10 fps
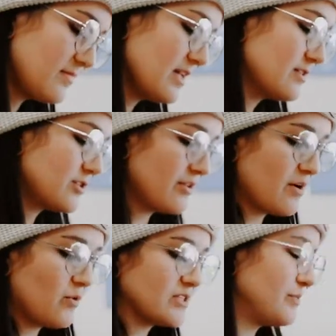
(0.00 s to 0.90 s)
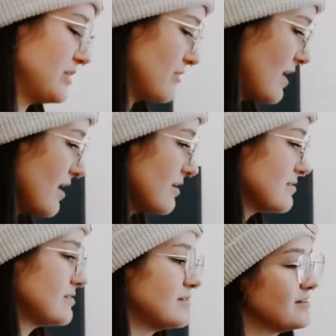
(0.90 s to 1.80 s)
So then once we do that,
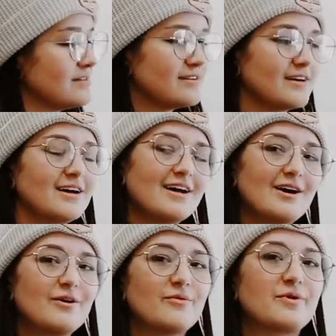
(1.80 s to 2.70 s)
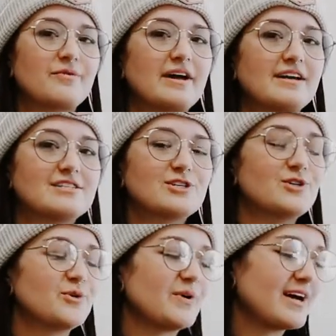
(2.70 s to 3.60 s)
we're ready
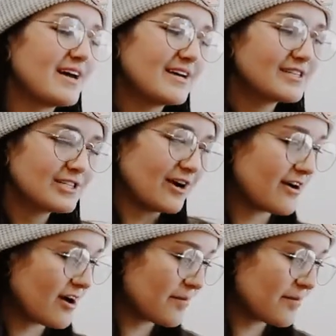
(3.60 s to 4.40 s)
to start our